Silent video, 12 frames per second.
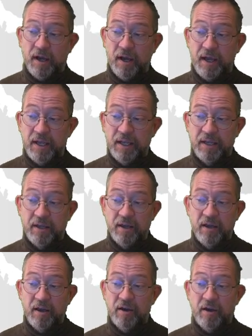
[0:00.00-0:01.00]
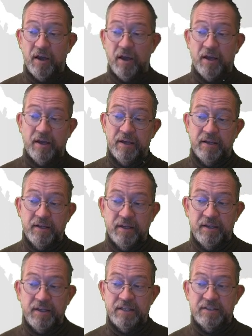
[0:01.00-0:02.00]
I, uh,
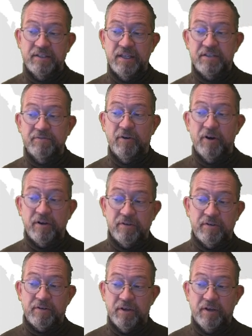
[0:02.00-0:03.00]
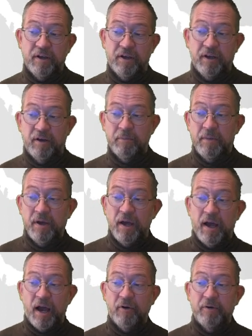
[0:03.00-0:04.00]
is this what uh,
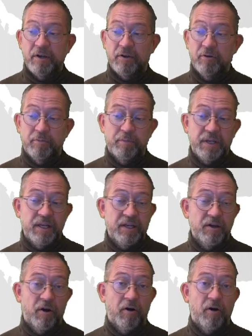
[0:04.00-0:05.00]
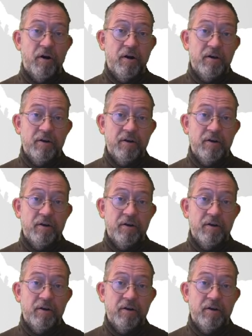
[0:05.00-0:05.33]
how it could be, or